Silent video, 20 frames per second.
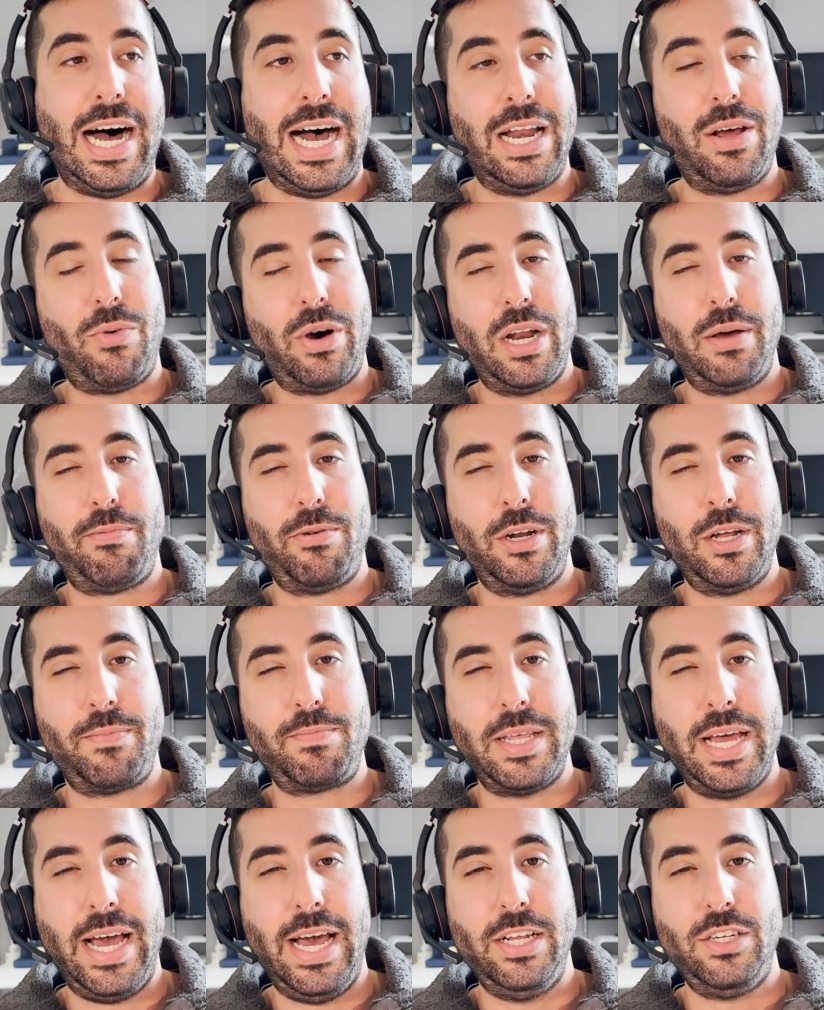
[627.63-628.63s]
I don't want to put
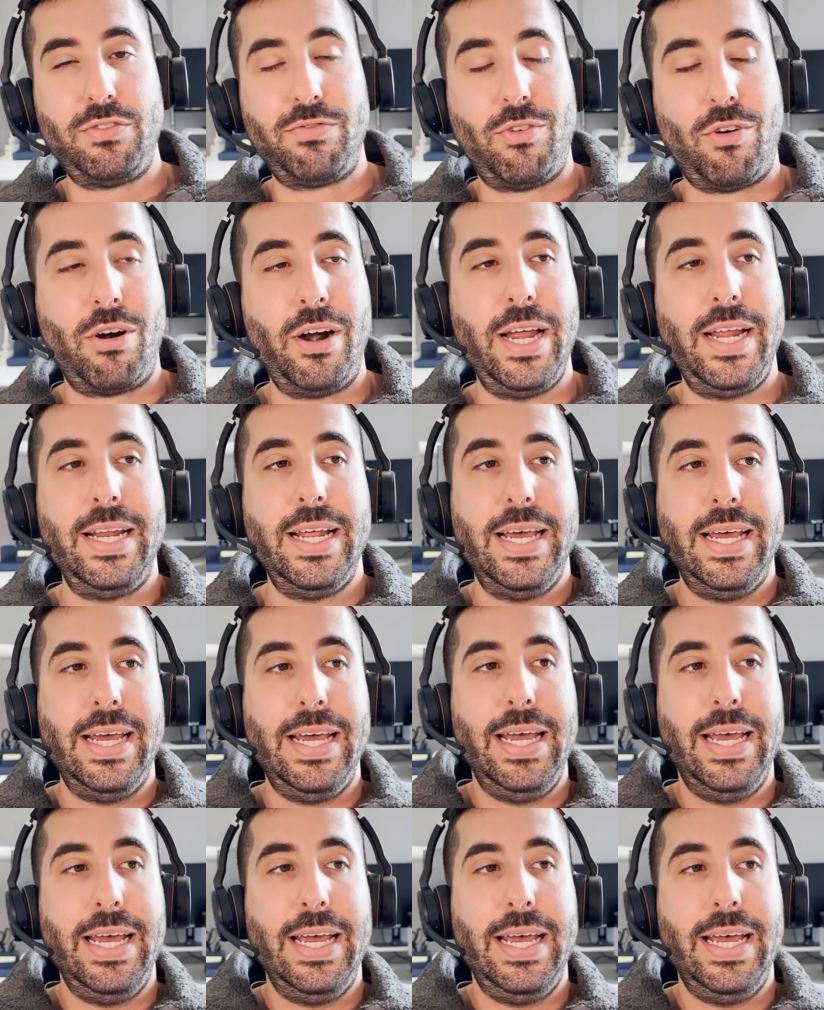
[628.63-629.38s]
up the hedge for it,